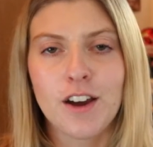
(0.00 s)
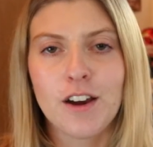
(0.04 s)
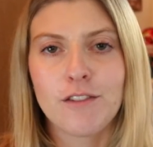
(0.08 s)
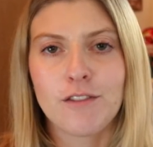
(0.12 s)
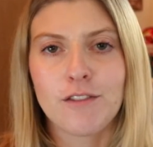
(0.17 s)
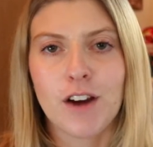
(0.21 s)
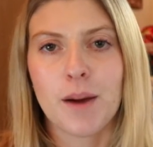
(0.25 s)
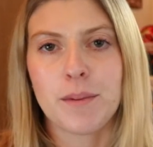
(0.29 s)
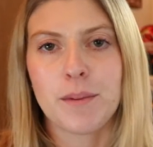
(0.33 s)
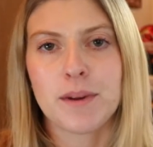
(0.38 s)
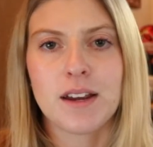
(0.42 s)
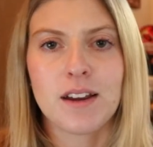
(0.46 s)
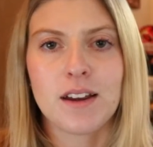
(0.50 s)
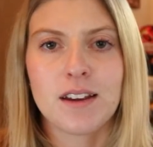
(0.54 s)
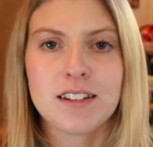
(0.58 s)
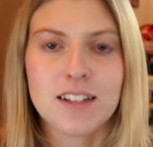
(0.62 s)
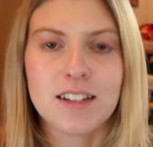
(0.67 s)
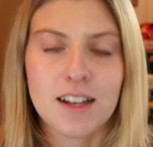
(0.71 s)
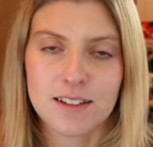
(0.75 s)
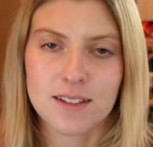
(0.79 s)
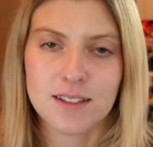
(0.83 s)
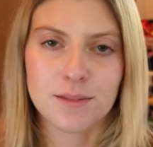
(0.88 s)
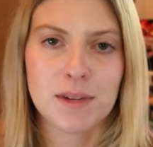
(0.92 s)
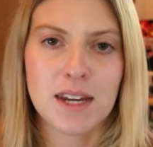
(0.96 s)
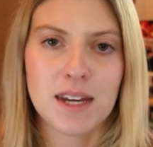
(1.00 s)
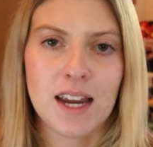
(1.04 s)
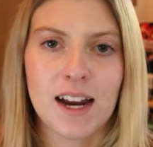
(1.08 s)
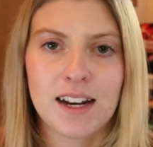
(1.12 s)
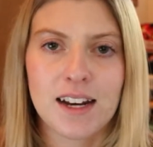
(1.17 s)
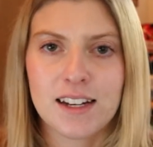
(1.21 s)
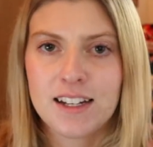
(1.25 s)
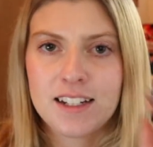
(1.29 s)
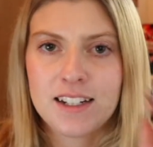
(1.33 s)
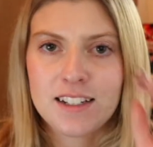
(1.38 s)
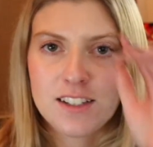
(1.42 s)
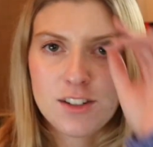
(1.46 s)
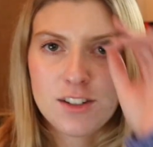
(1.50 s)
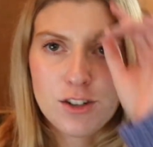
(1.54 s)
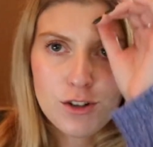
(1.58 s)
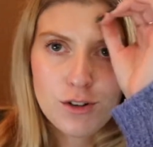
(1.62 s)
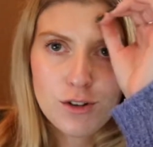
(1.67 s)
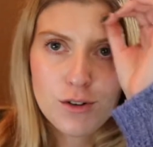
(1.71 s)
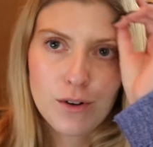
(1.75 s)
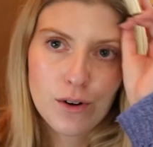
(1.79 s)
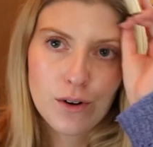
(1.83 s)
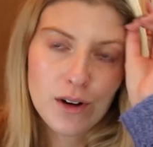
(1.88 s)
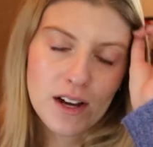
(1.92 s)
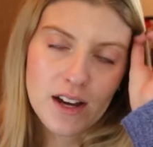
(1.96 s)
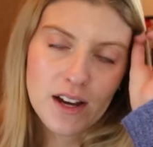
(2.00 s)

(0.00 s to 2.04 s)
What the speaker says: Robbie tells me I need to